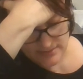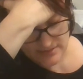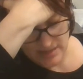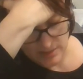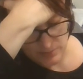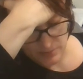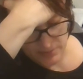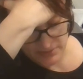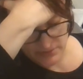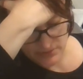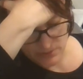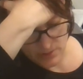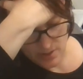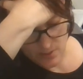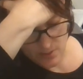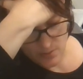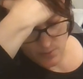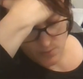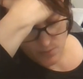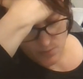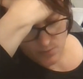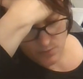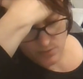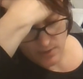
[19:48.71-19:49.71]

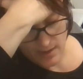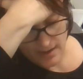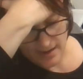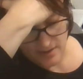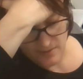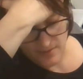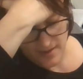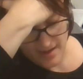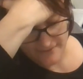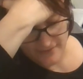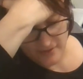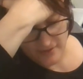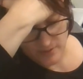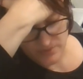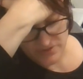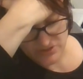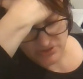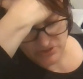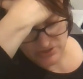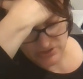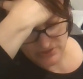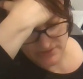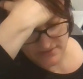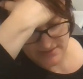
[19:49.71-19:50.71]
Dumbledore, however,
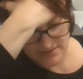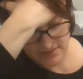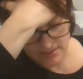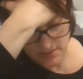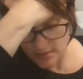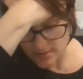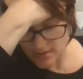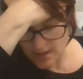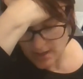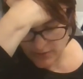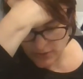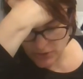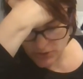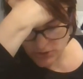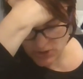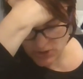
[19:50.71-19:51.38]
was choosing another